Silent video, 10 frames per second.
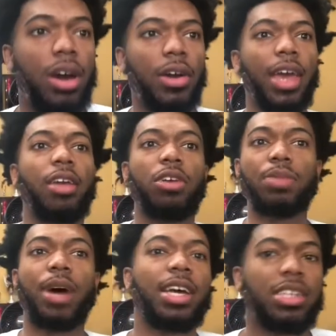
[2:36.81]
Okay, Chris
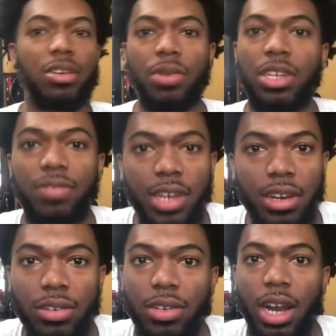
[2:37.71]
Bazzio, one of his
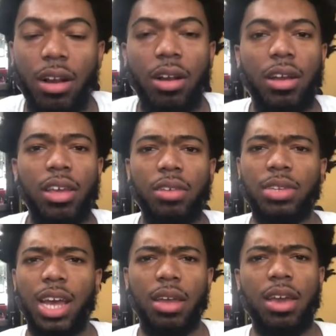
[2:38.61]
videos, I heard he
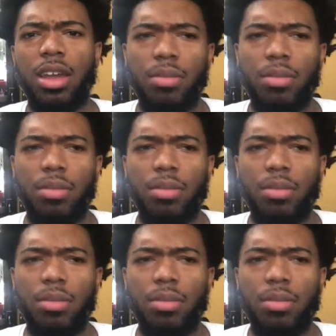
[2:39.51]
was like,